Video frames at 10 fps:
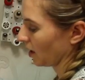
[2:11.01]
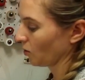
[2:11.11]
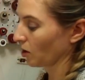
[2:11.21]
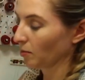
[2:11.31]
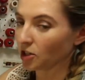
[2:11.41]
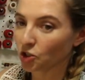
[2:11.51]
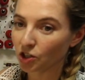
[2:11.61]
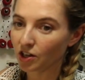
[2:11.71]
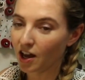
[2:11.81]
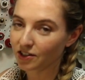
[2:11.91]
You want to make
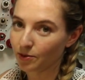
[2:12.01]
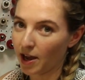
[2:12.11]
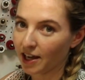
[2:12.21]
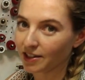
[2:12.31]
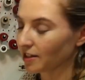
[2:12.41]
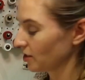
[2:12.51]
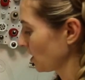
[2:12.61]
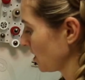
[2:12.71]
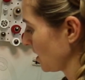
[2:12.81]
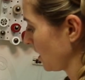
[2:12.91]
sure not to backstitch
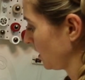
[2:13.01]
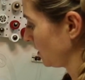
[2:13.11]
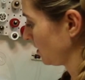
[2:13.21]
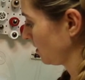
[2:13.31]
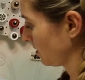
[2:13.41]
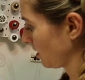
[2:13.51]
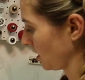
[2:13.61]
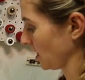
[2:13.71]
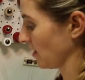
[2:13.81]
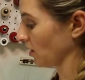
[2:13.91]
at the end
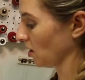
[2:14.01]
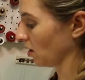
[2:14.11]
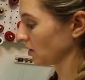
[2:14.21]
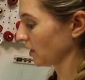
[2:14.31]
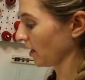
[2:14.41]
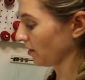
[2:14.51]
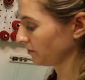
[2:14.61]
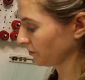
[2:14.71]
and leave a long tail.